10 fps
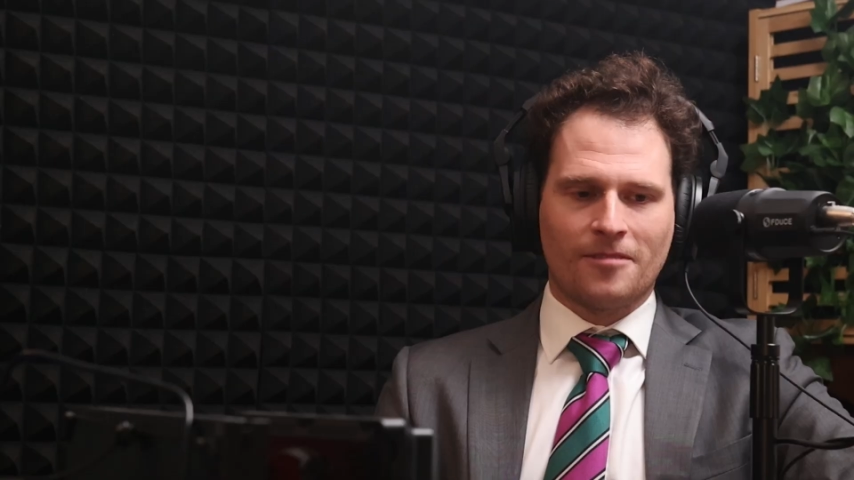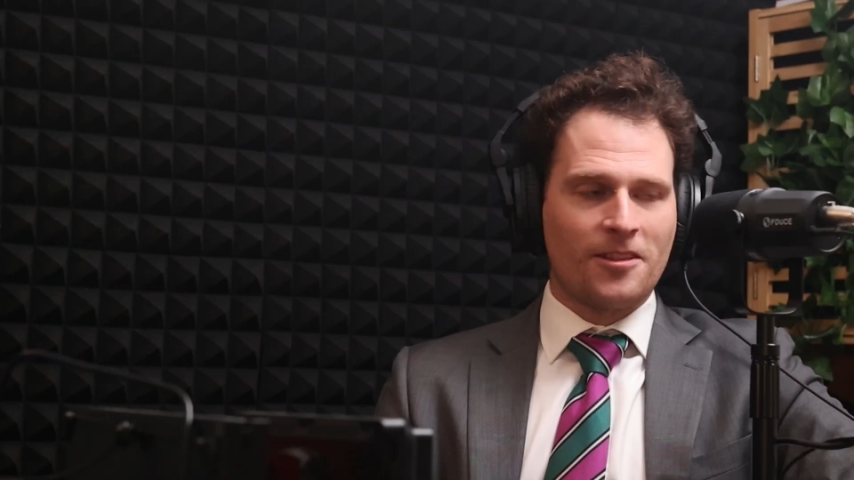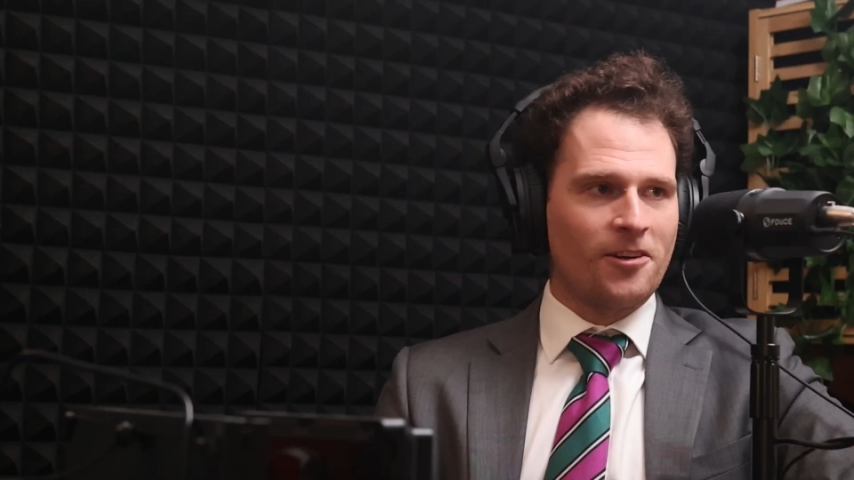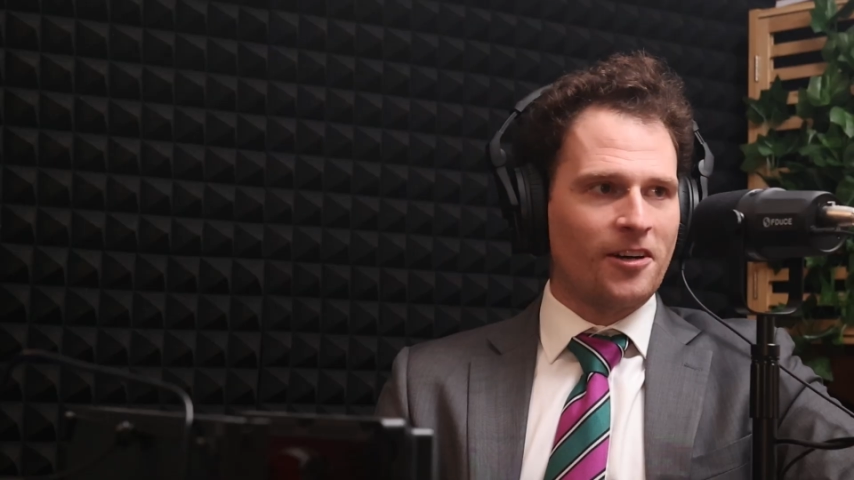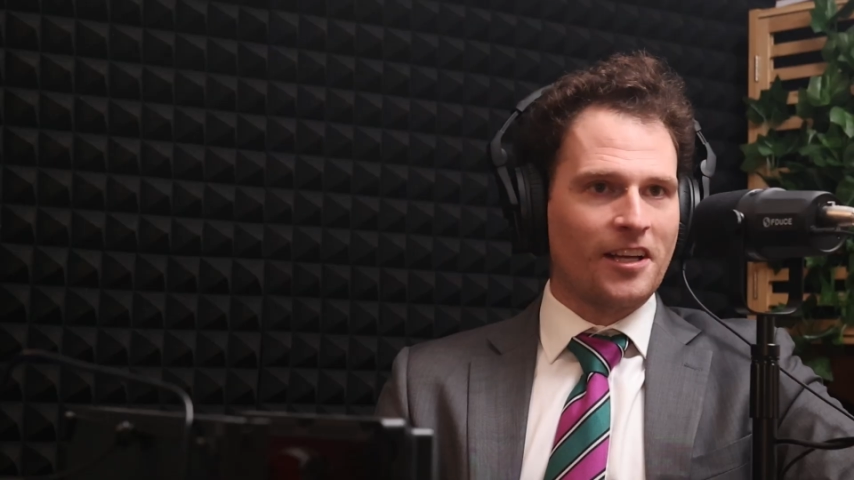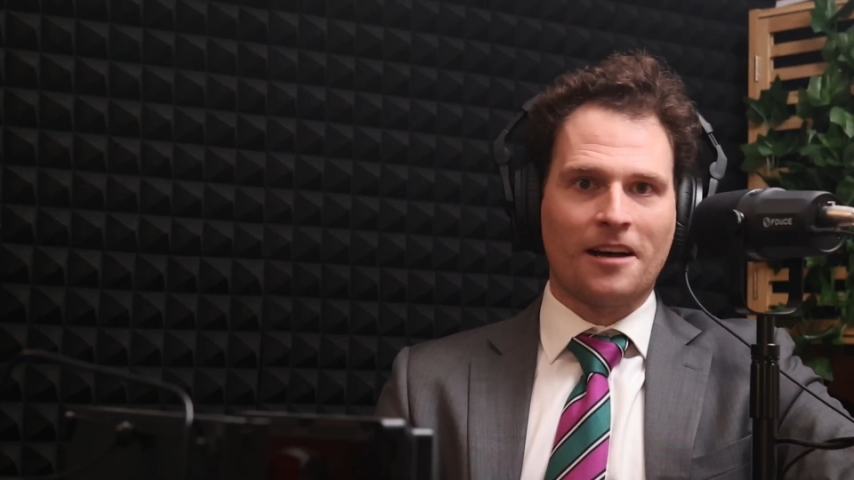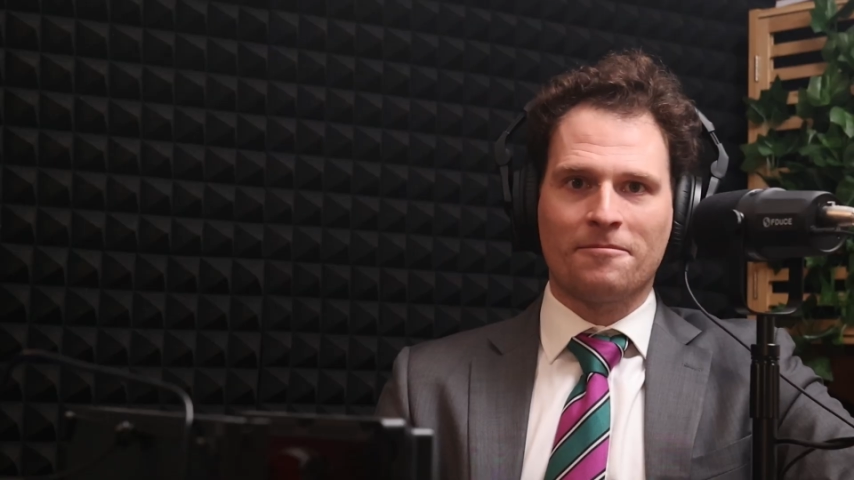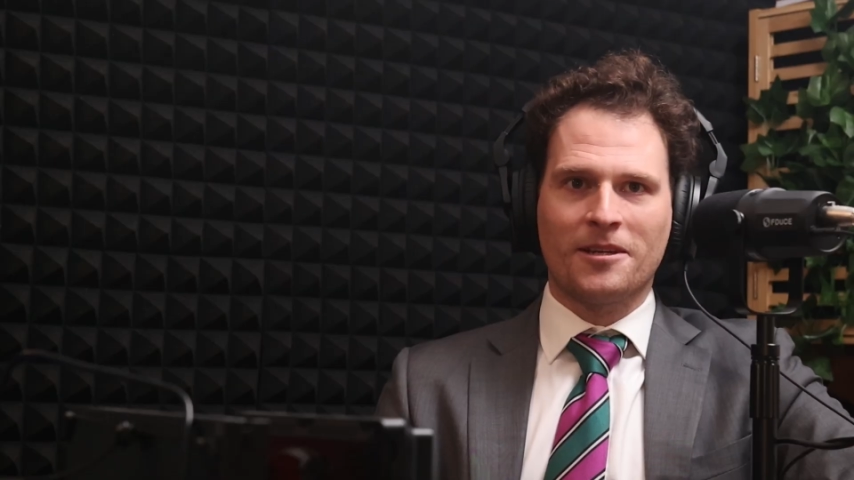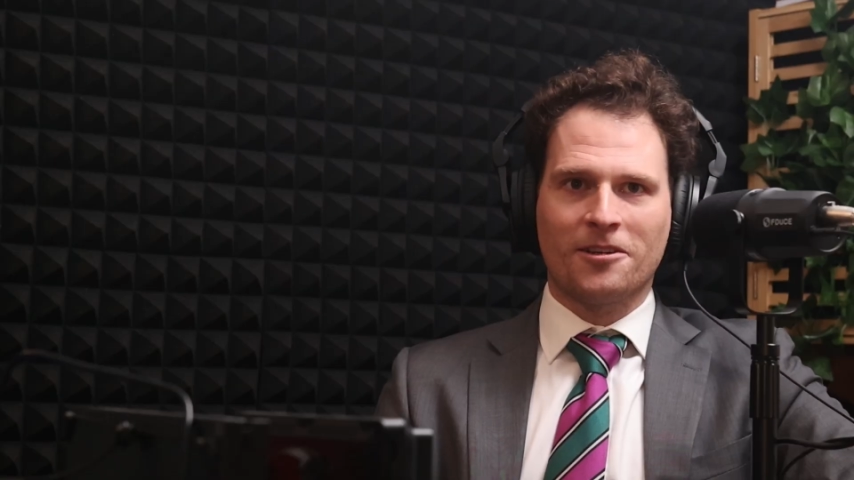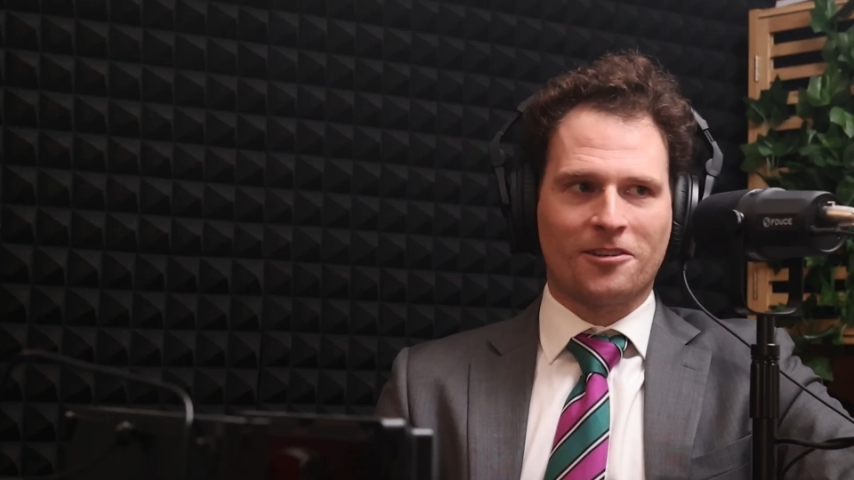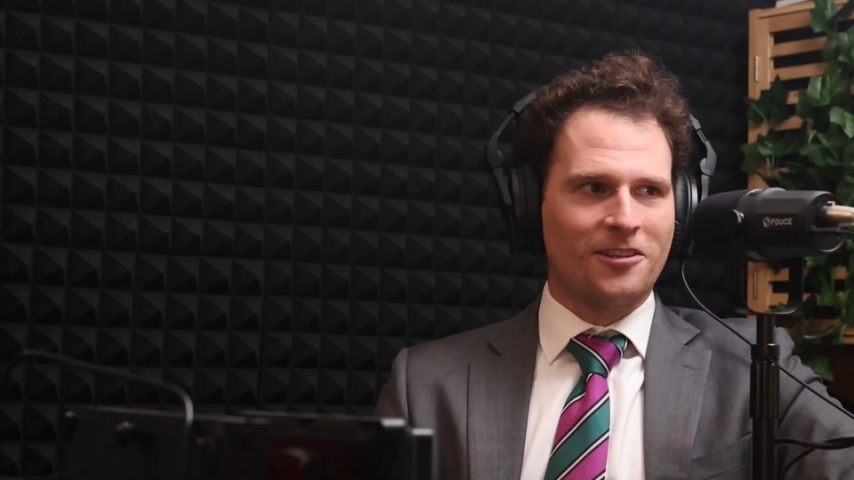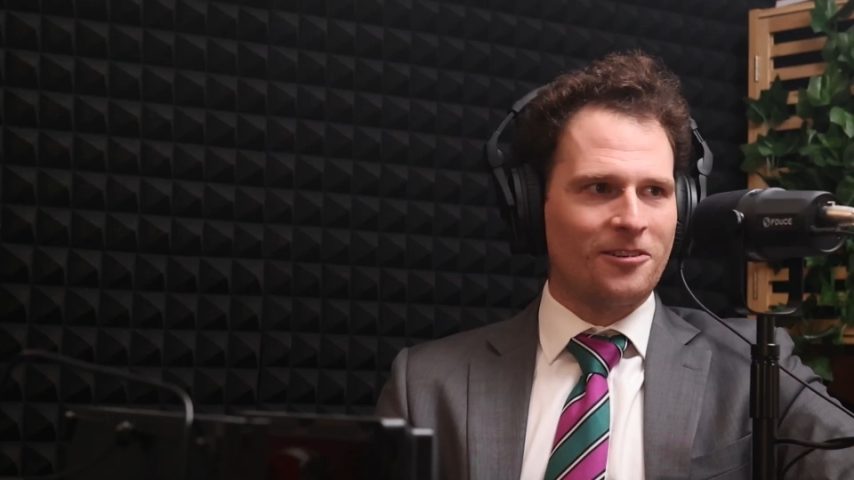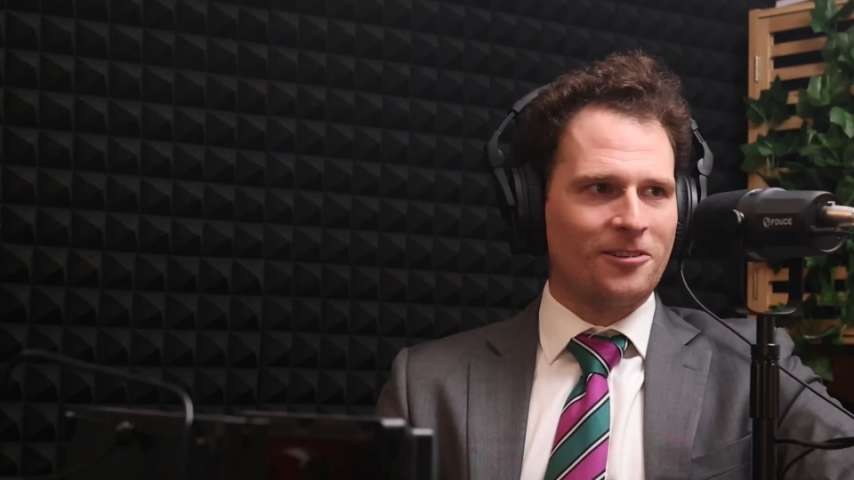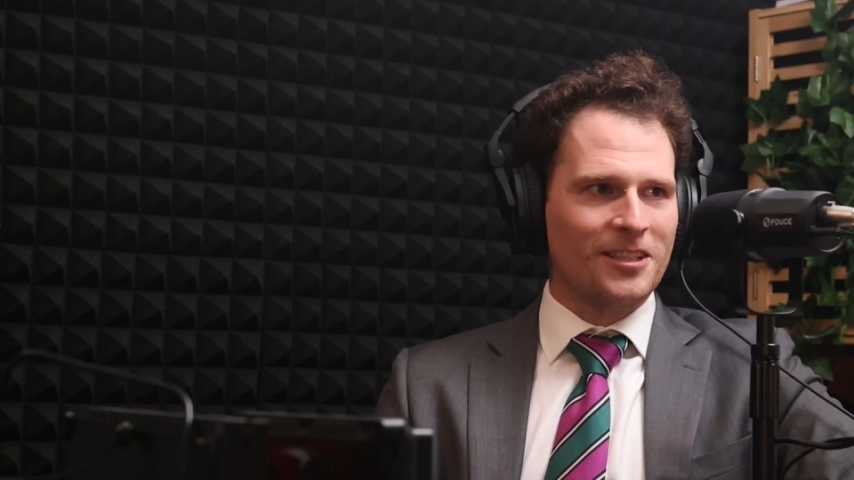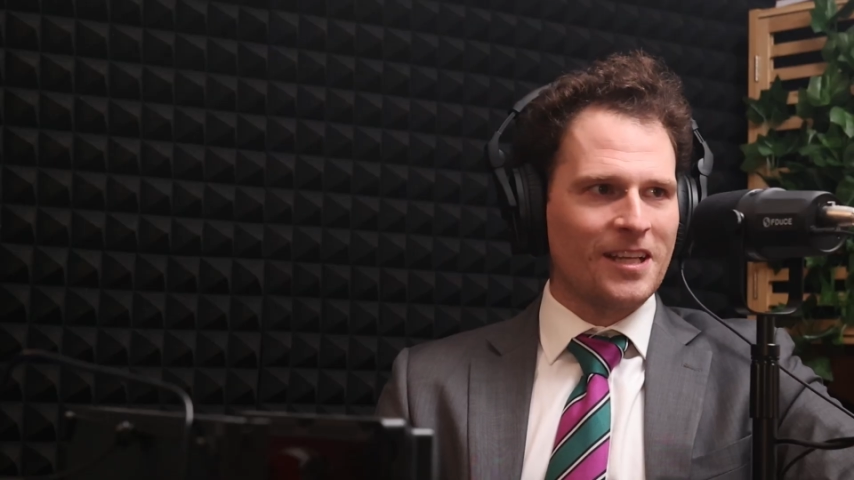whether you're a company
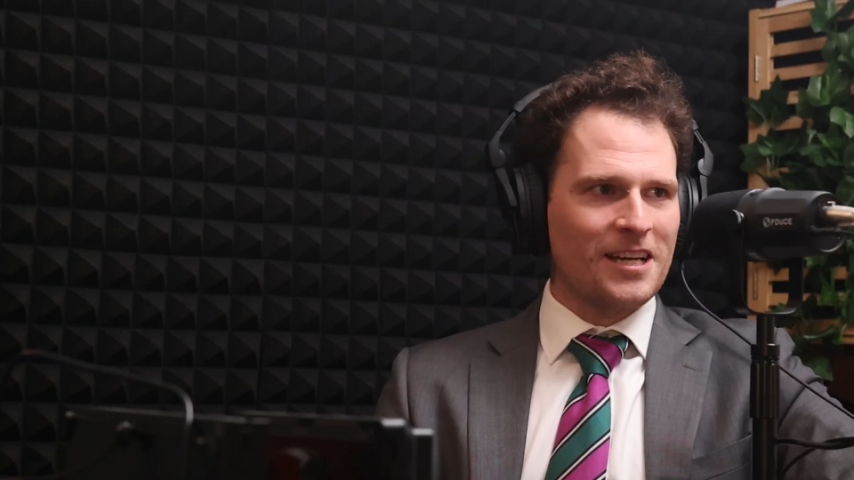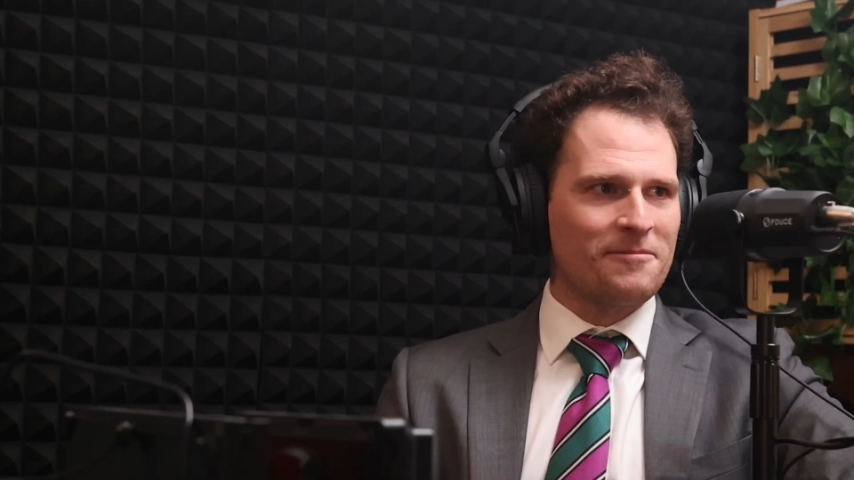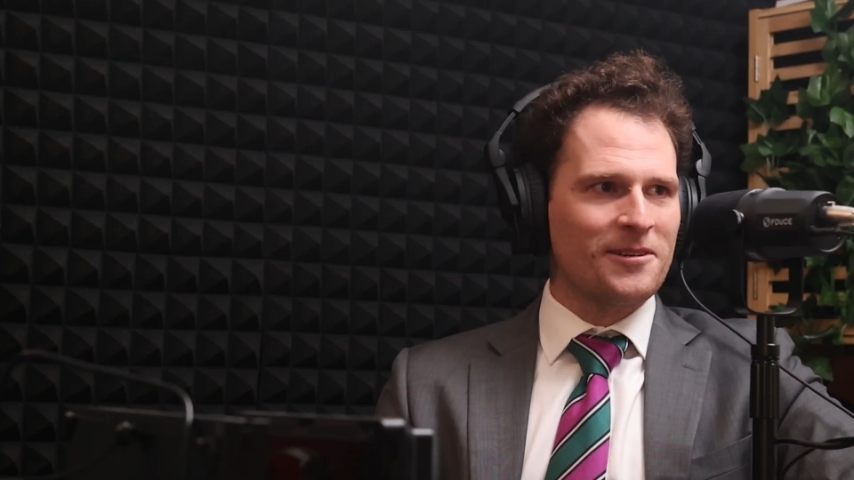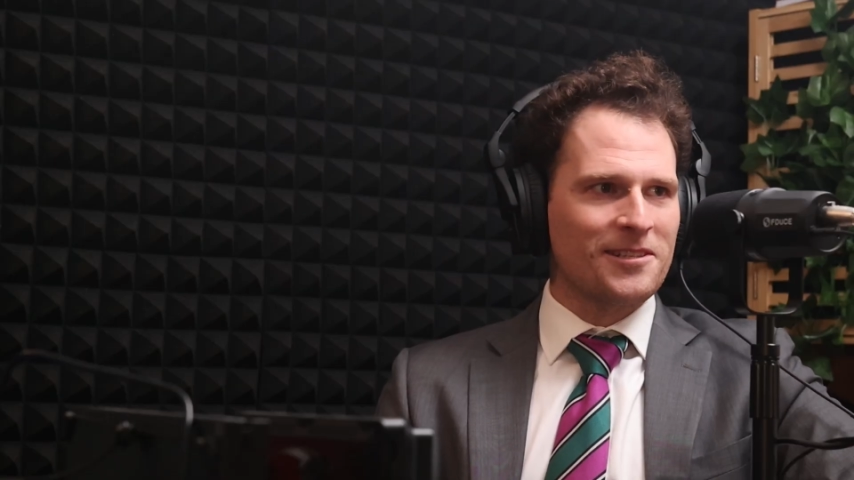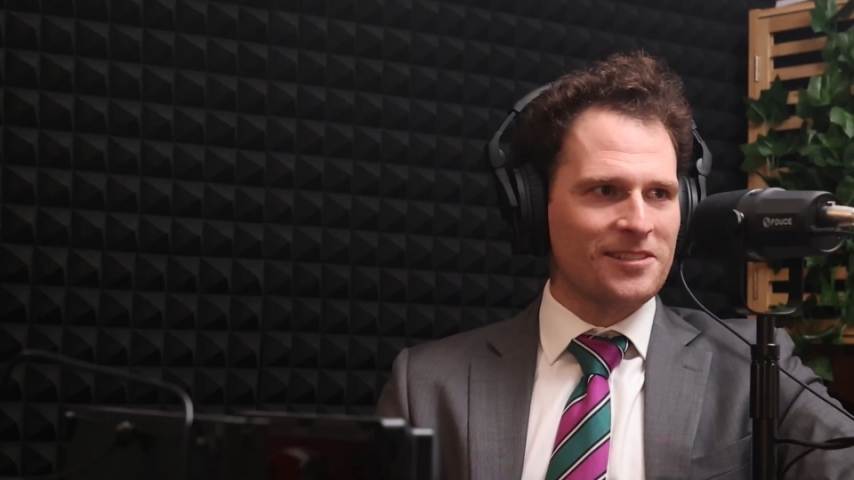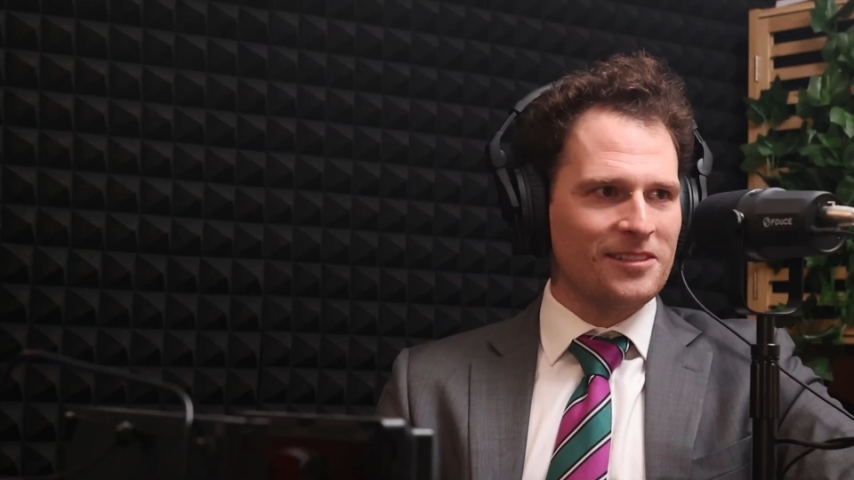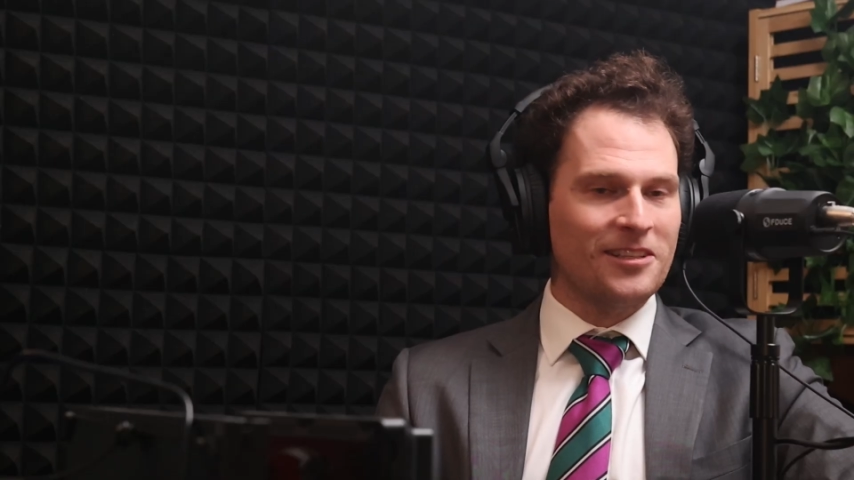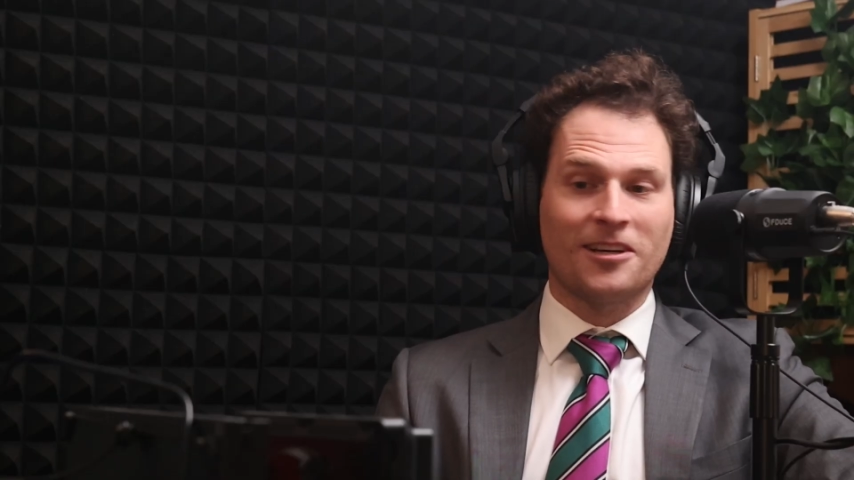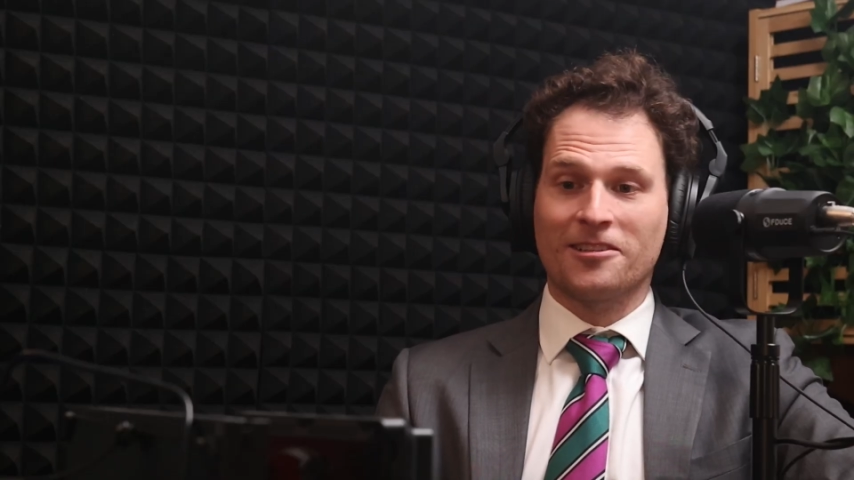or a lay person,